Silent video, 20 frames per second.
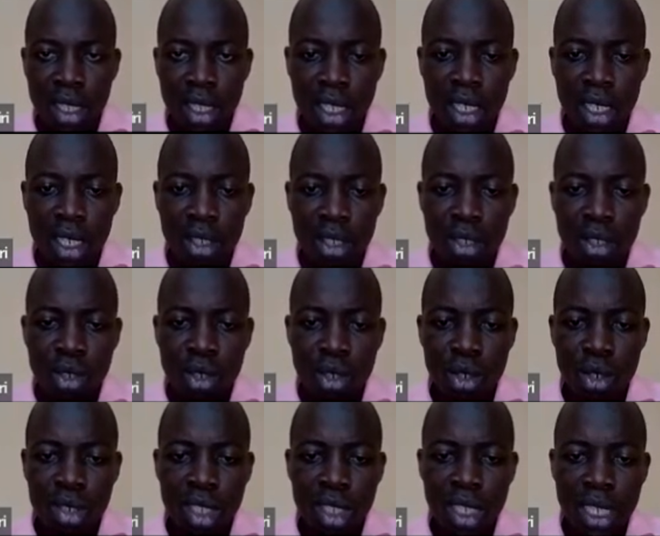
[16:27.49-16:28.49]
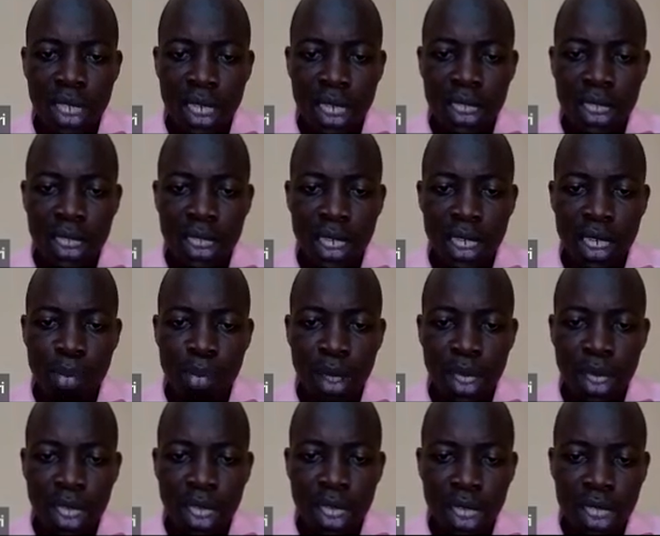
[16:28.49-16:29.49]
The tax and the
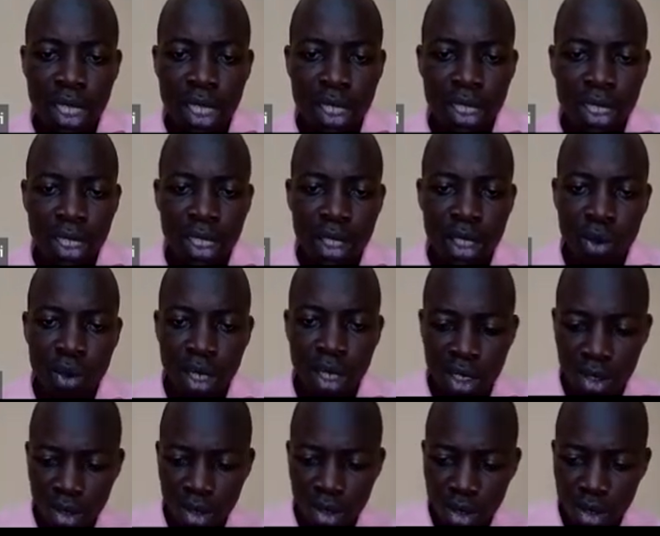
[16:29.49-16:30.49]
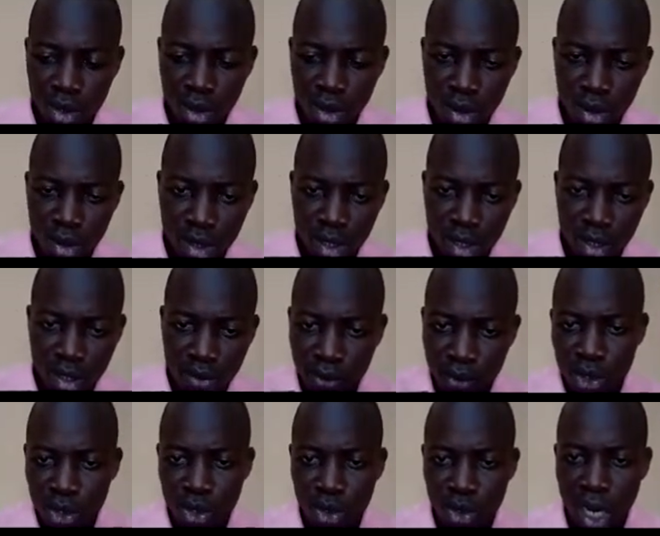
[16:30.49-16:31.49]
payee, this one is not called
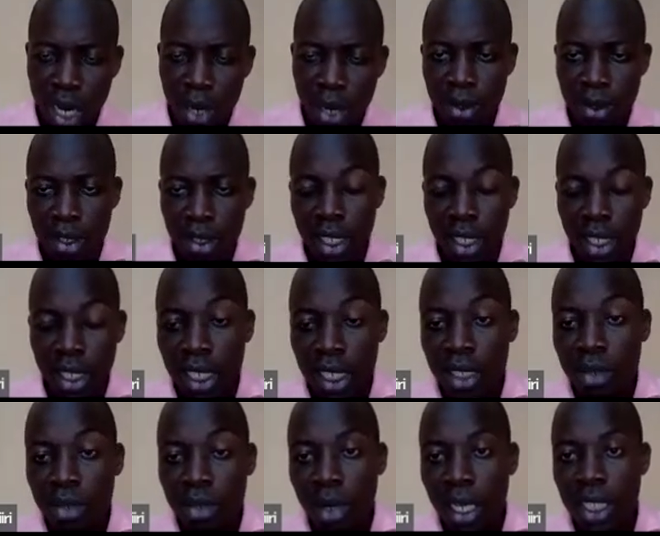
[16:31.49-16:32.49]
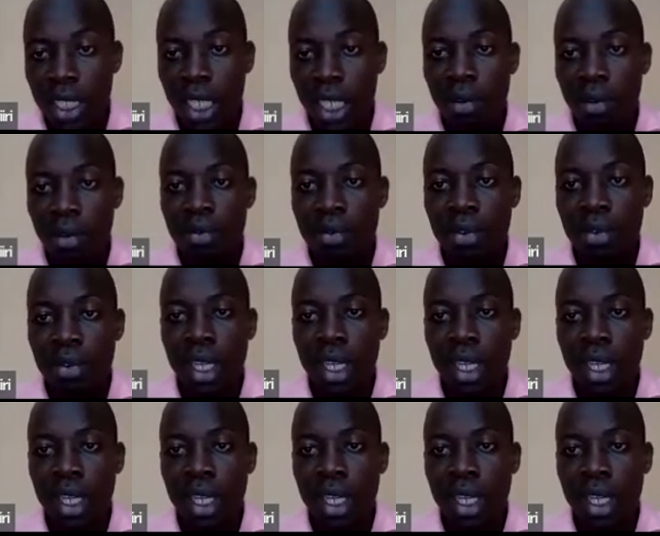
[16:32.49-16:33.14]
for, so I will delete myself.